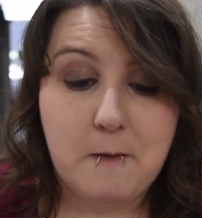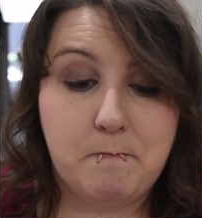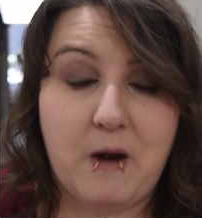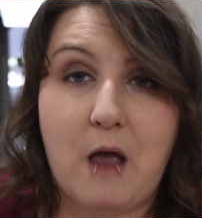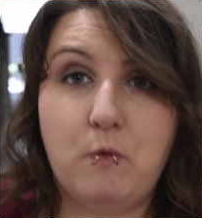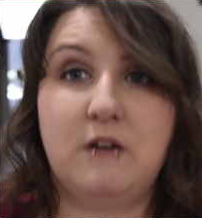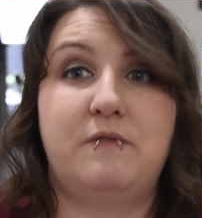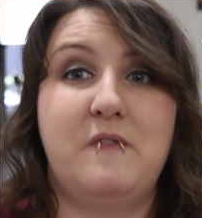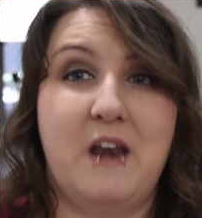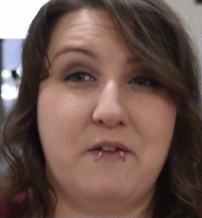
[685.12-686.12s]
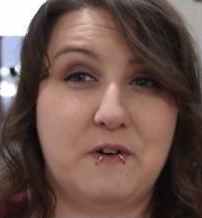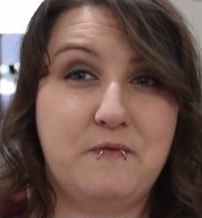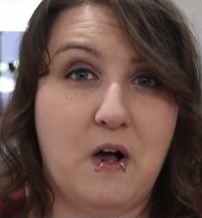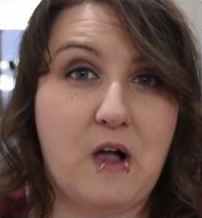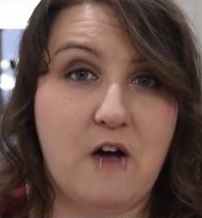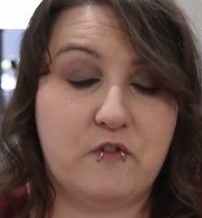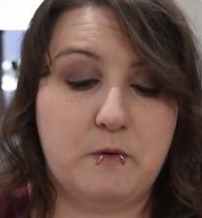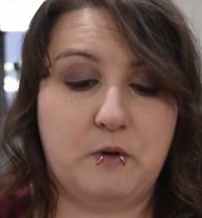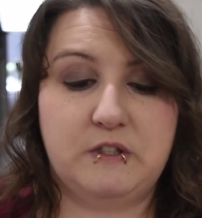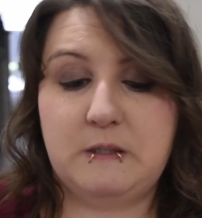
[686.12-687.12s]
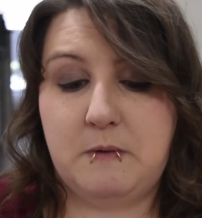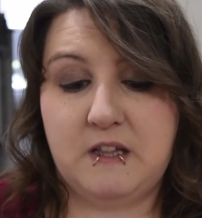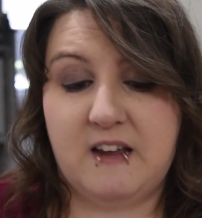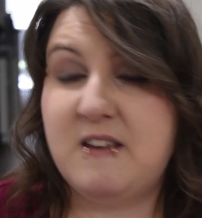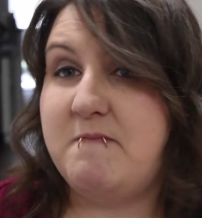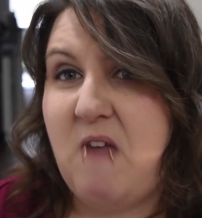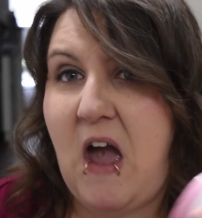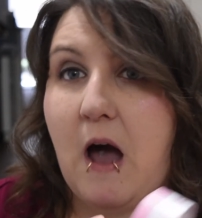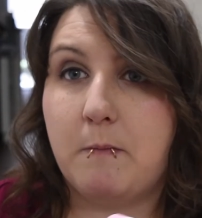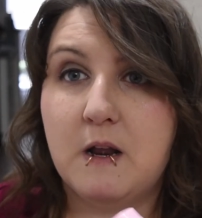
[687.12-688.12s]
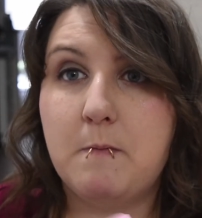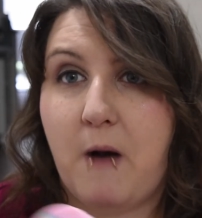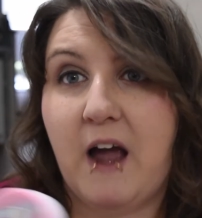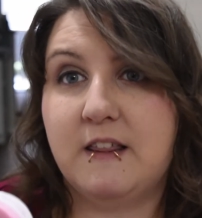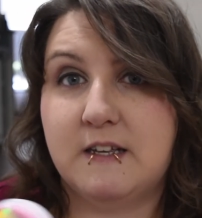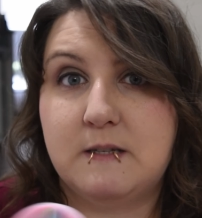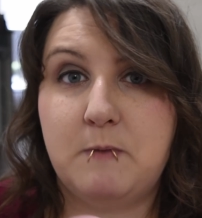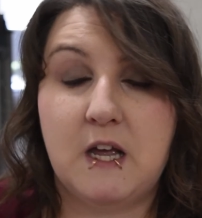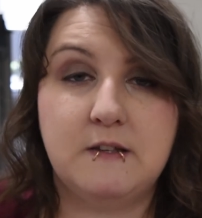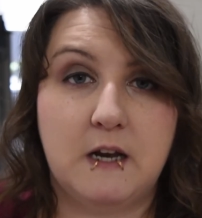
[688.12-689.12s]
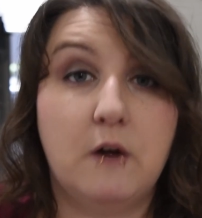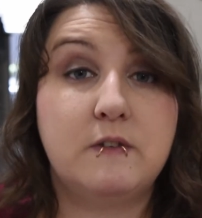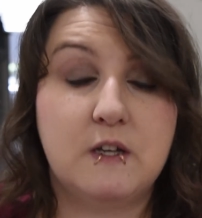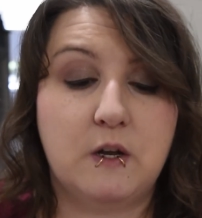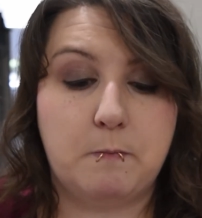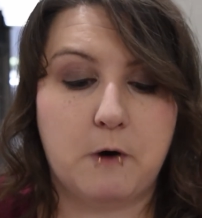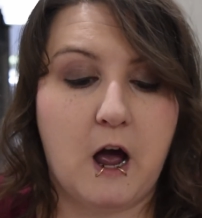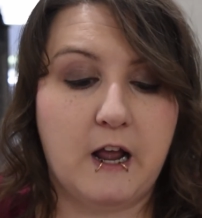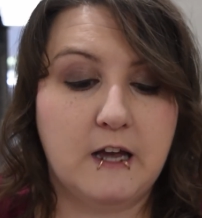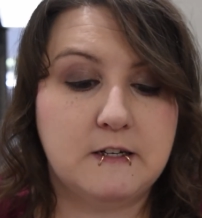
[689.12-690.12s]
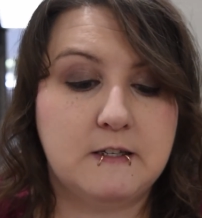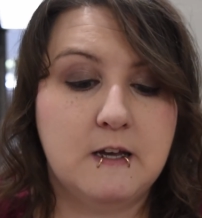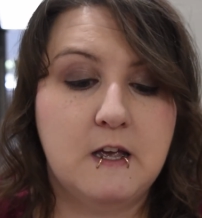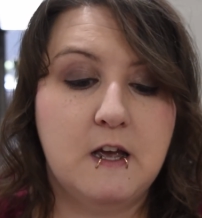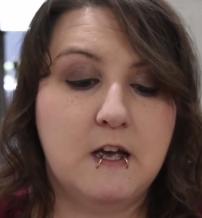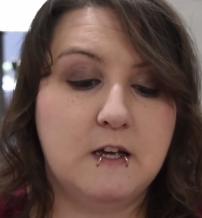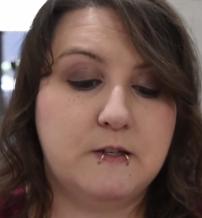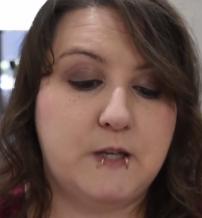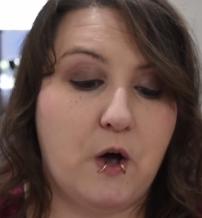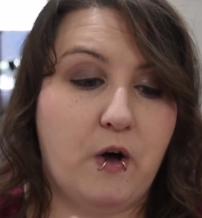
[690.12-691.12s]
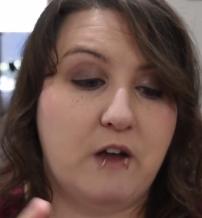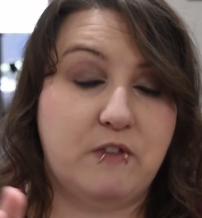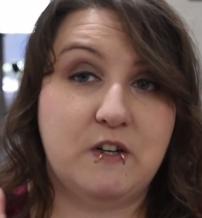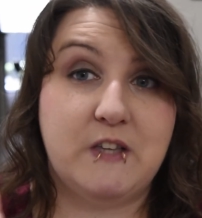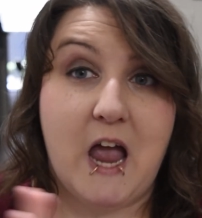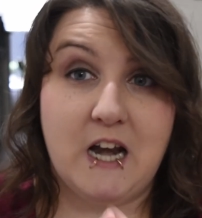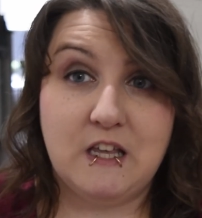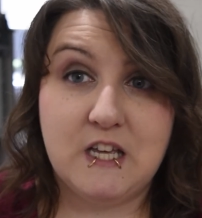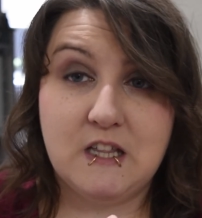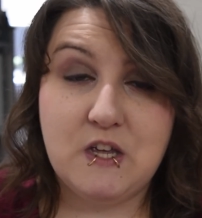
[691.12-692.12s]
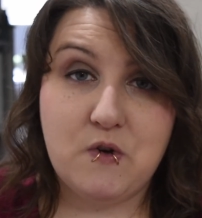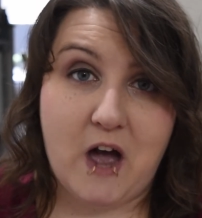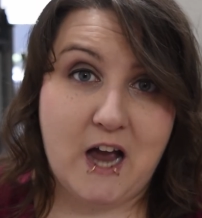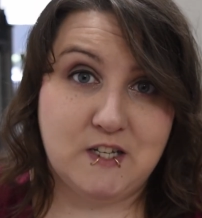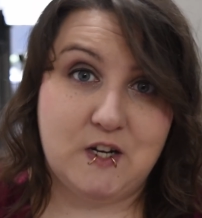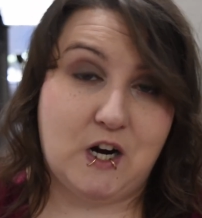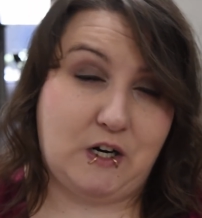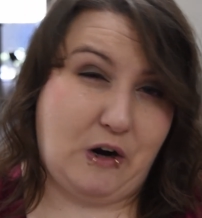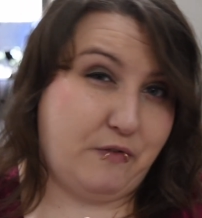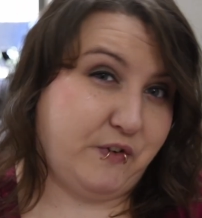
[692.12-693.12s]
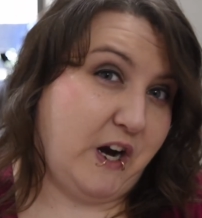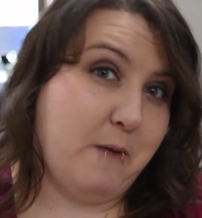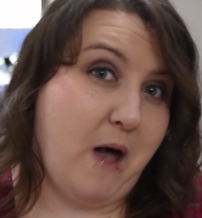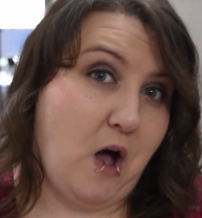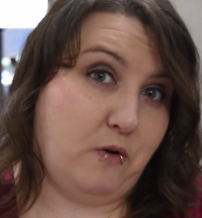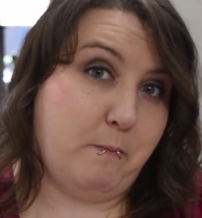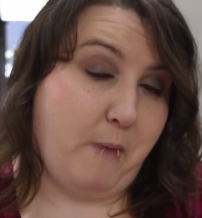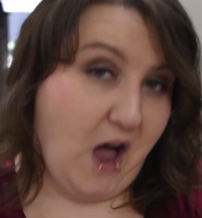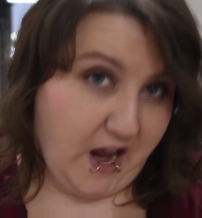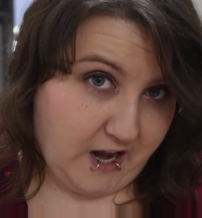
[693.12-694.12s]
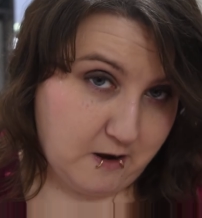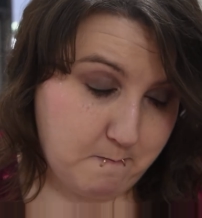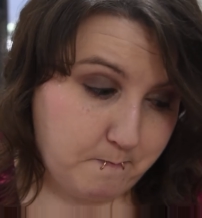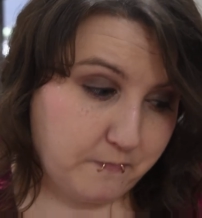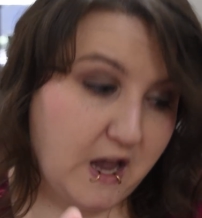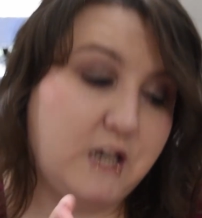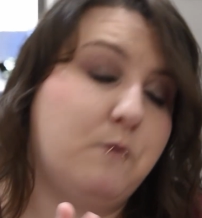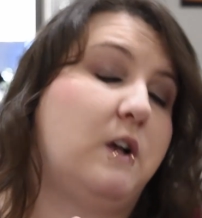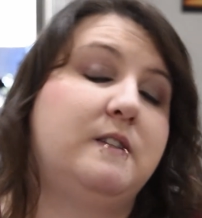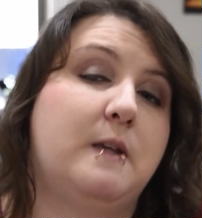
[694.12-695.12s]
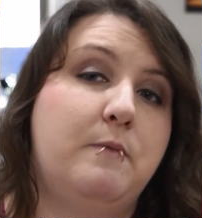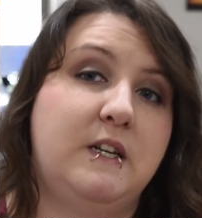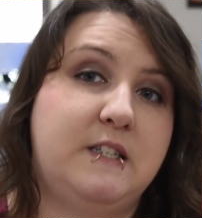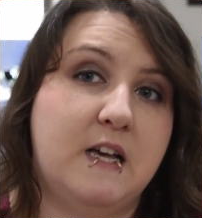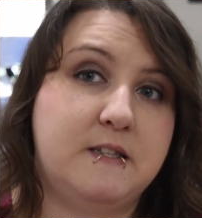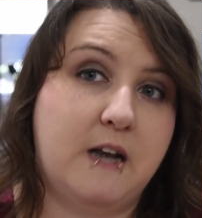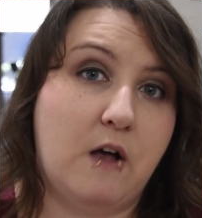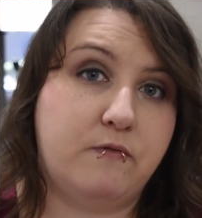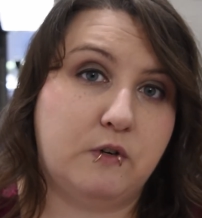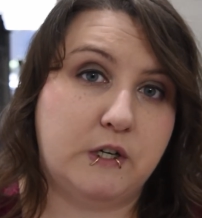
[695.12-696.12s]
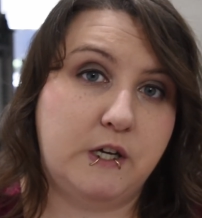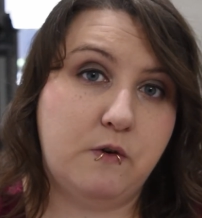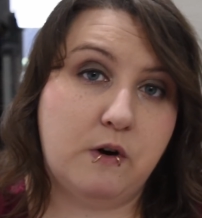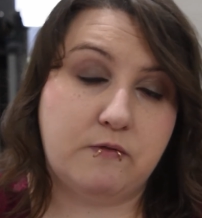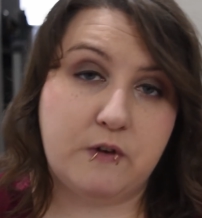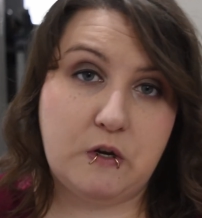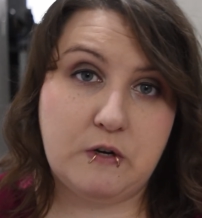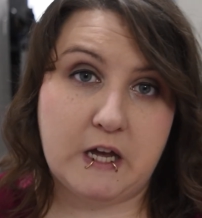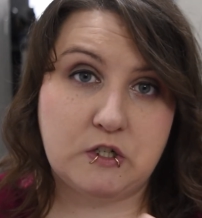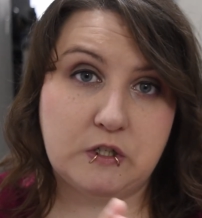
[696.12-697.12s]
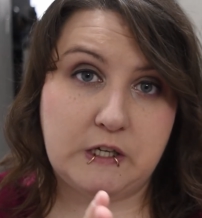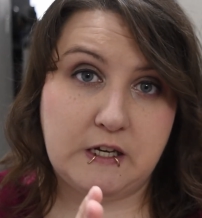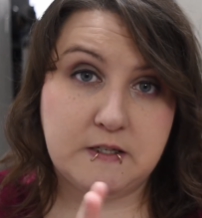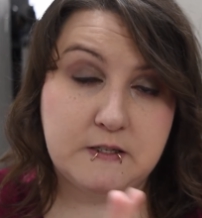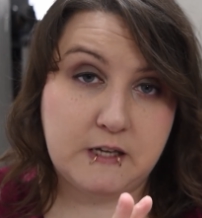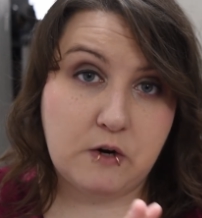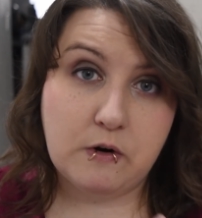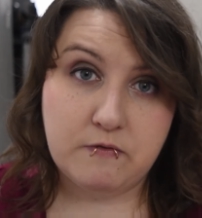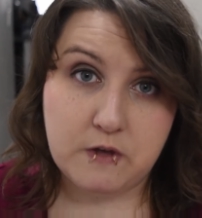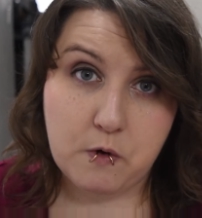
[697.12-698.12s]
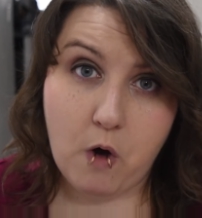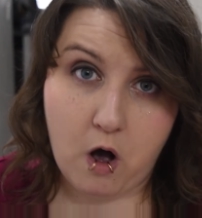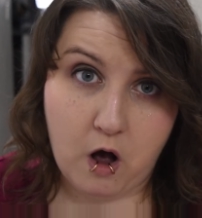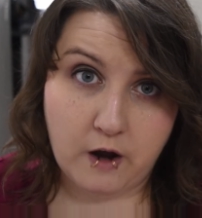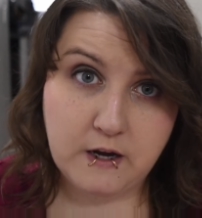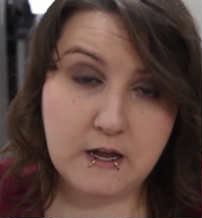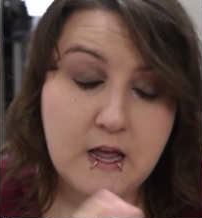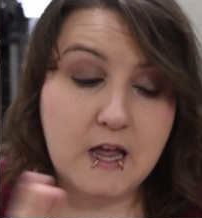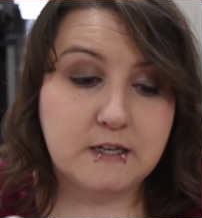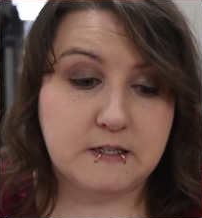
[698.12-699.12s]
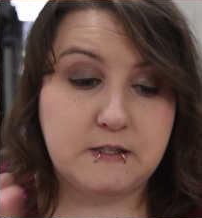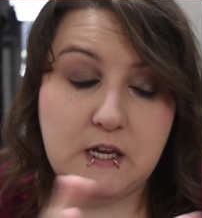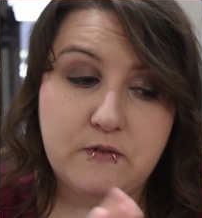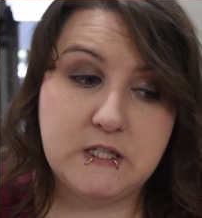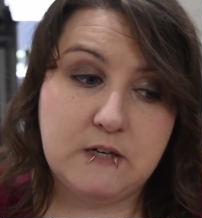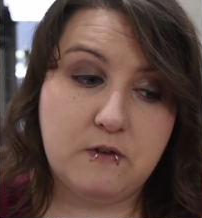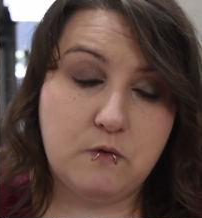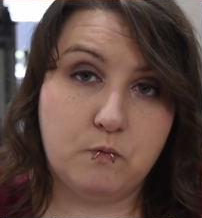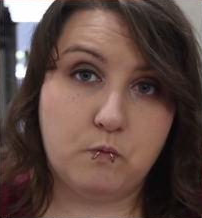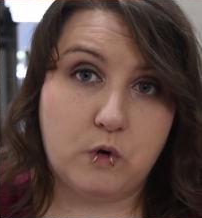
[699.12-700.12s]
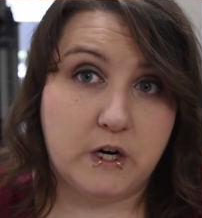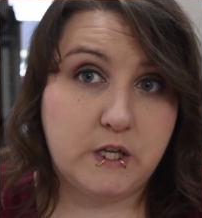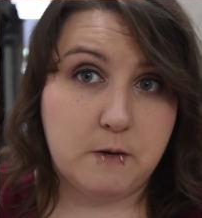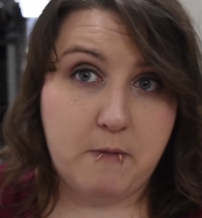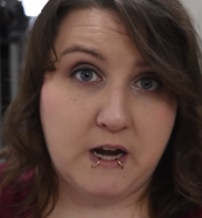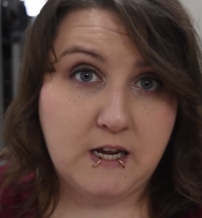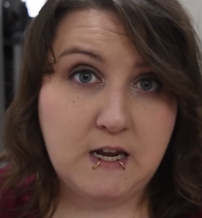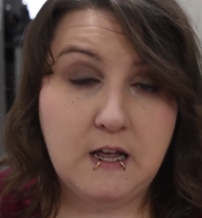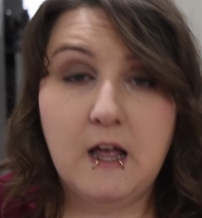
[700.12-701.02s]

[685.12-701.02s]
But I would have never felt comfortable to be like, yeah, I'm gonna buy this because I know it's a good product. So if there's anything that you guys are afraid about buying and you want someone to test it out for you, or for you to actually see a review on to see if it's even worth your money,